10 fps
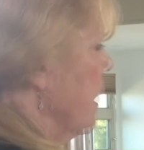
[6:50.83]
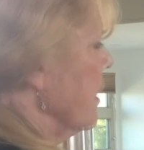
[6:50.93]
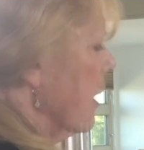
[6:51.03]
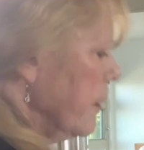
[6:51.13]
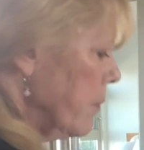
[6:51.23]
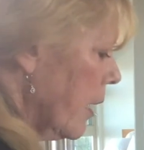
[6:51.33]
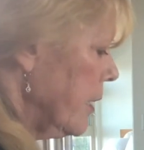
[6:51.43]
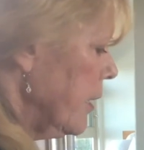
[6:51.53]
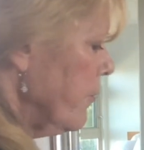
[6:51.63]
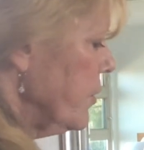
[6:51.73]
And I might even